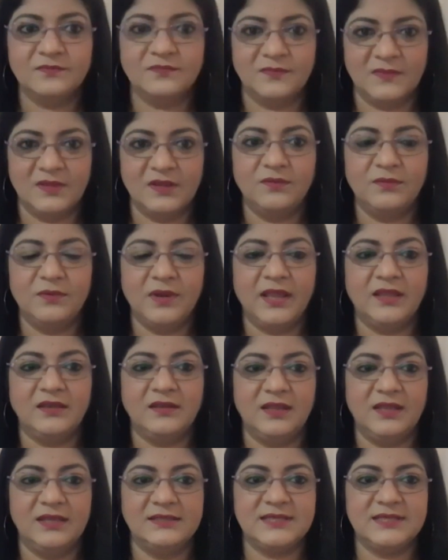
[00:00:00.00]
Right,
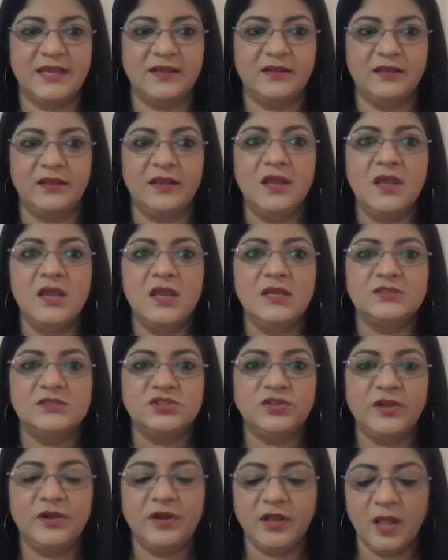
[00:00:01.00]
exactly. So
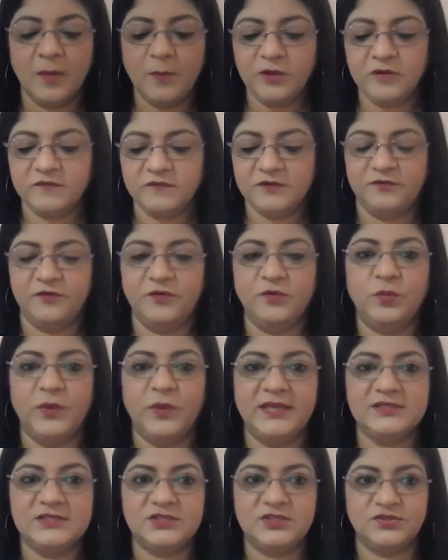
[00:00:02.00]
there are a couple of different
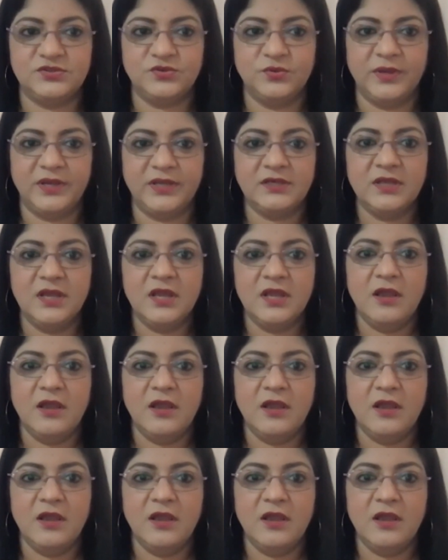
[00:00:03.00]
ways to do it.